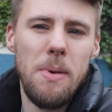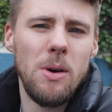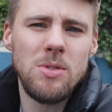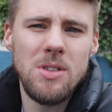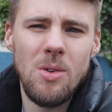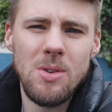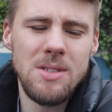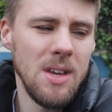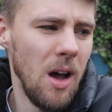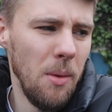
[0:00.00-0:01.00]

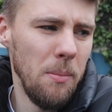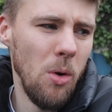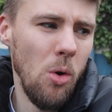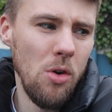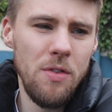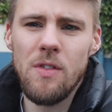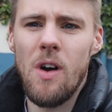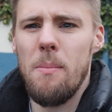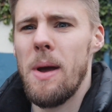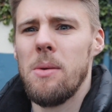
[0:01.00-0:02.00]
Bilsteins, or if you've
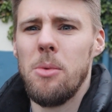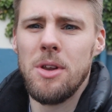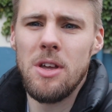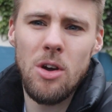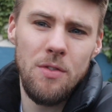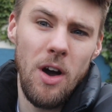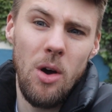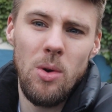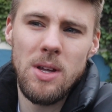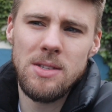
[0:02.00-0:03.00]
got mega money, you can go for
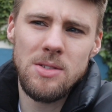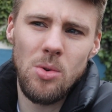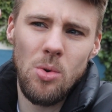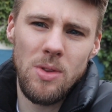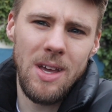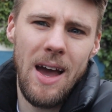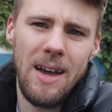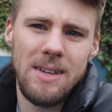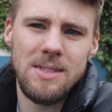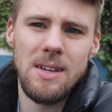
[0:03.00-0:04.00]
Ohlins or the
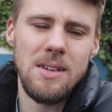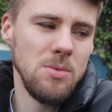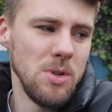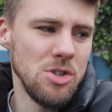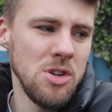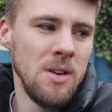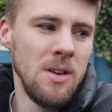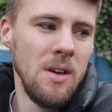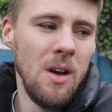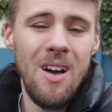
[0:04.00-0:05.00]
ASTs, which
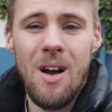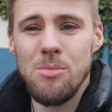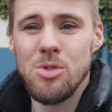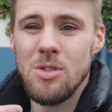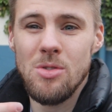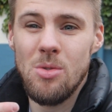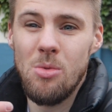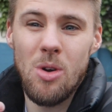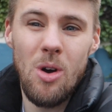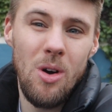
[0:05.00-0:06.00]
I'm just a
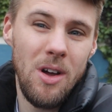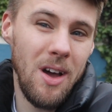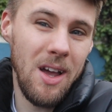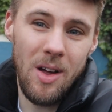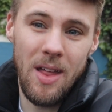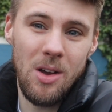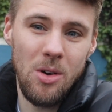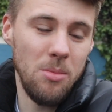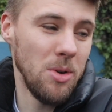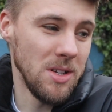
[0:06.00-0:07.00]
normal guy and I ain't got that
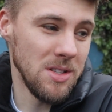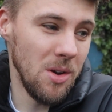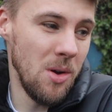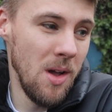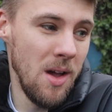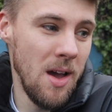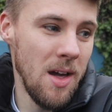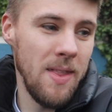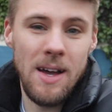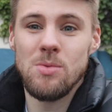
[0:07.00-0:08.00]
kind of money, so
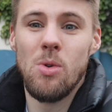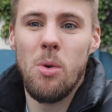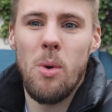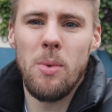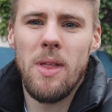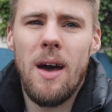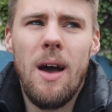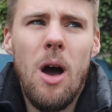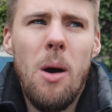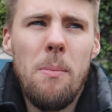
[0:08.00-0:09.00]
that's why we went with that.
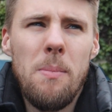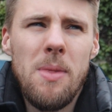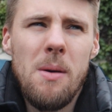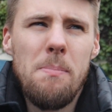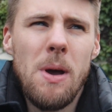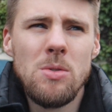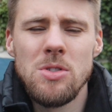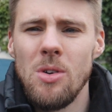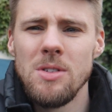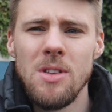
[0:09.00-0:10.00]
The
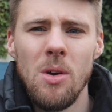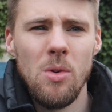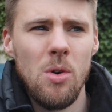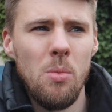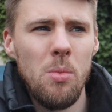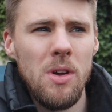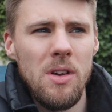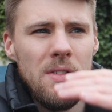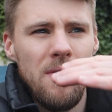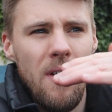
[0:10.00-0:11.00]
Bilsteins don't come
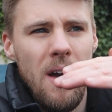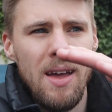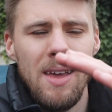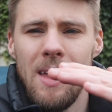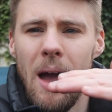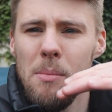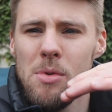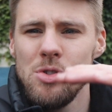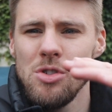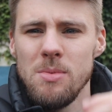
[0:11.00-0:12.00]
with camber
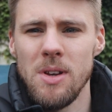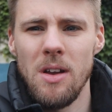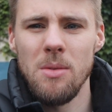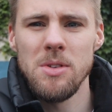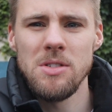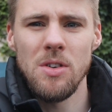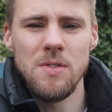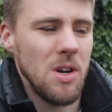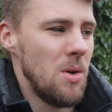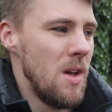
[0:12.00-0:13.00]
adjustment on them and stuff,
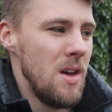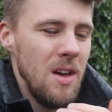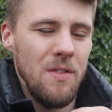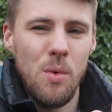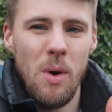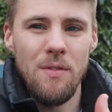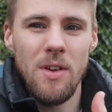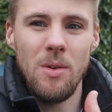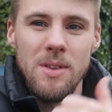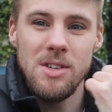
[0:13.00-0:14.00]
so if you went for
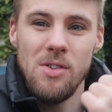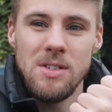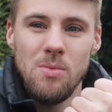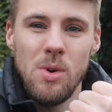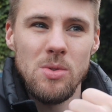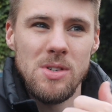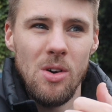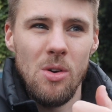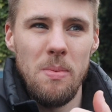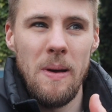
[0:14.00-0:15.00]
like this aggressive wheel
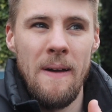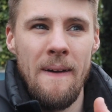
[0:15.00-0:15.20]
setup,